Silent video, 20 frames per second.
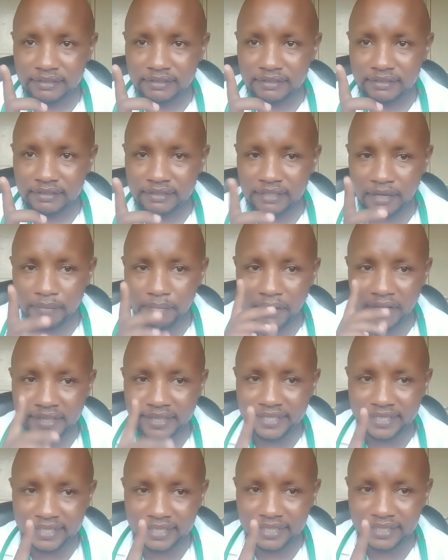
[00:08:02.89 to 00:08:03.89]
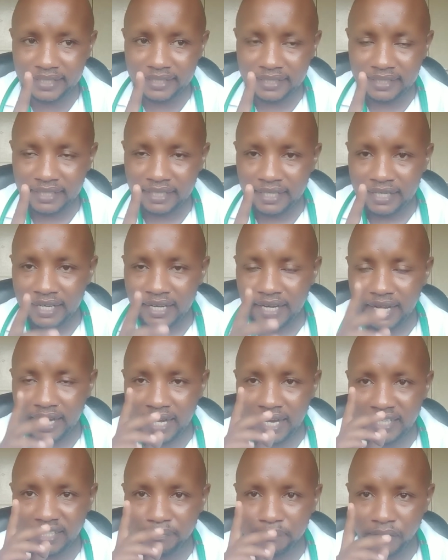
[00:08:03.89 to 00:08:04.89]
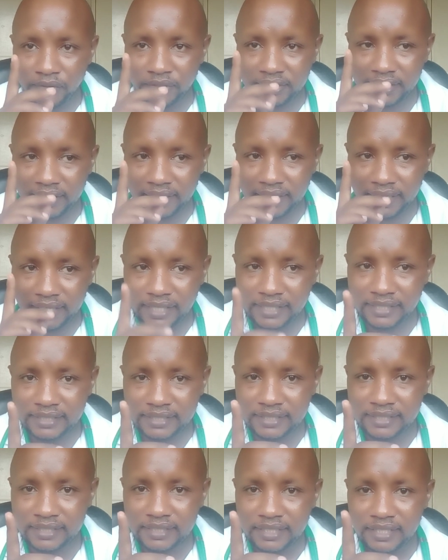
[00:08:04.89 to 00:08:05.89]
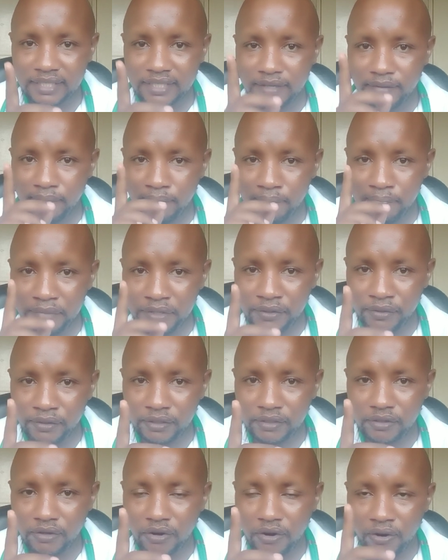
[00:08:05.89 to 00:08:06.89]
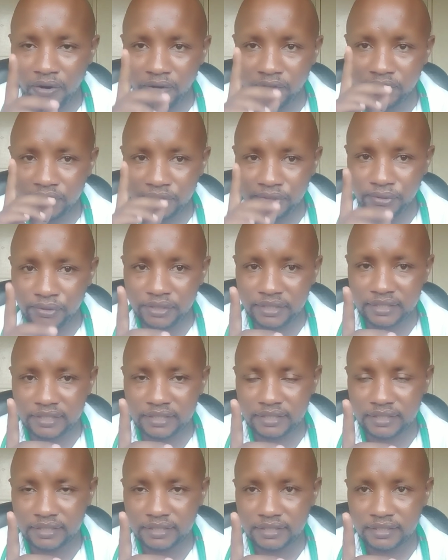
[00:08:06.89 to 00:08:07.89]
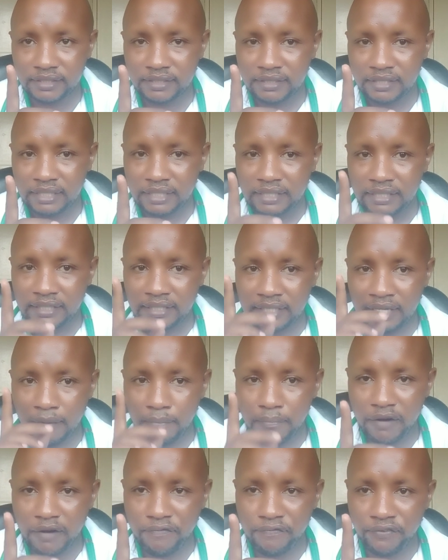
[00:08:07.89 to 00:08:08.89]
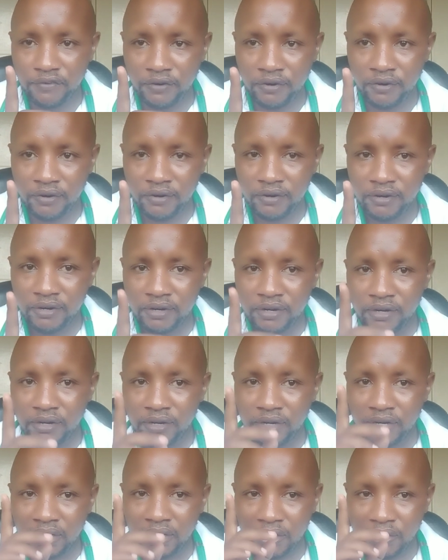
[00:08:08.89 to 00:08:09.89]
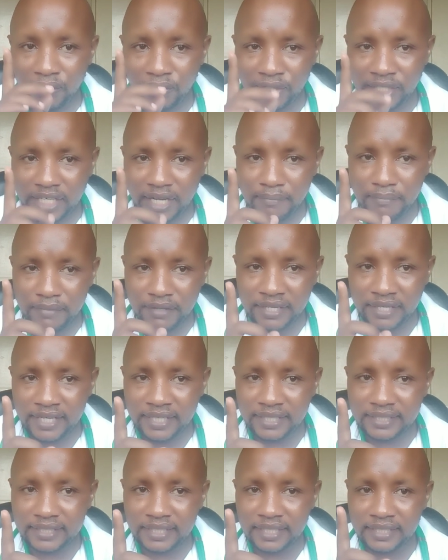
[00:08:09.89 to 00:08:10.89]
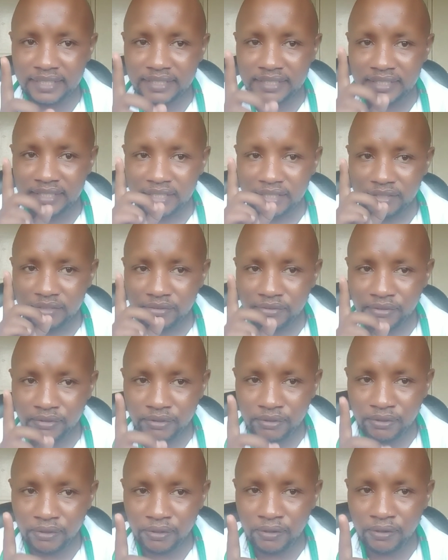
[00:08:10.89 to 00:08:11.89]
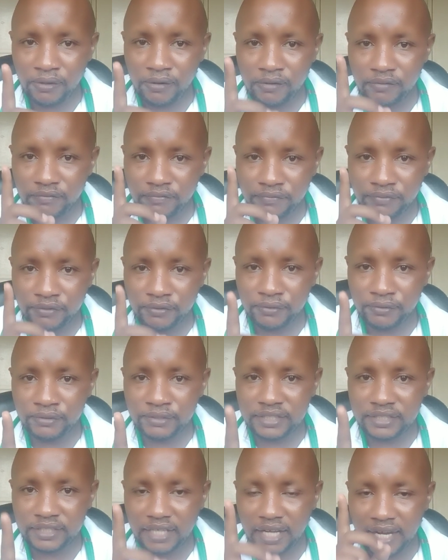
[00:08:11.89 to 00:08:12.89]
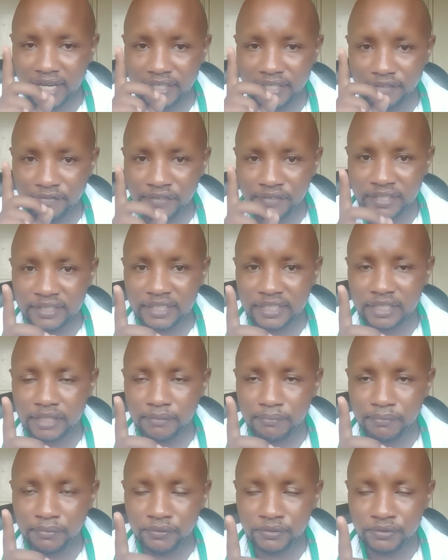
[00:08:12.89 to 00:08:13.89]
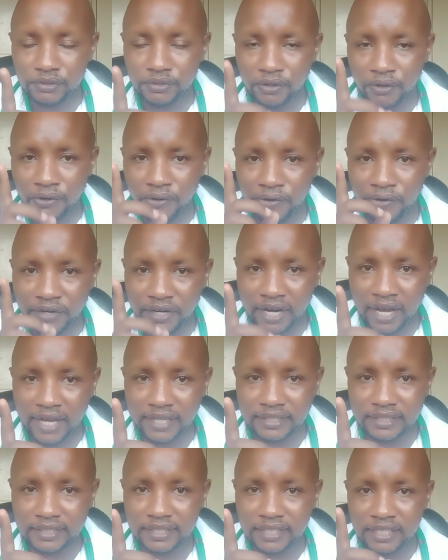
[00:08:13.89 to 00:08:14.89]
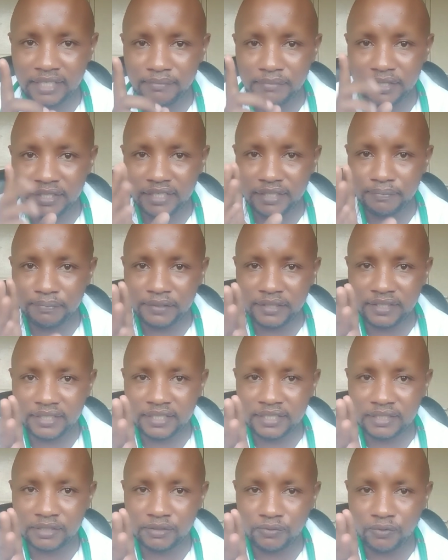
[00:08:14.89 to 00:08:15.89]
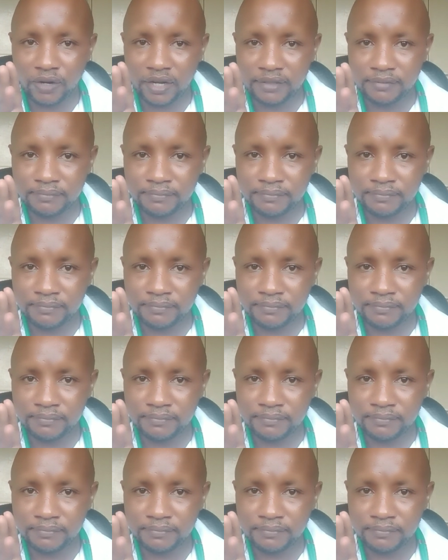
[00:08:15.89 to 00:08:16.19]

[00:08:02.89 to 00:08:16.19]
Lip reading: Number 3, unpasteurized milk or juice. Number 4, contaminated raw fruits and vegetables or nuts. Let me repeat this one.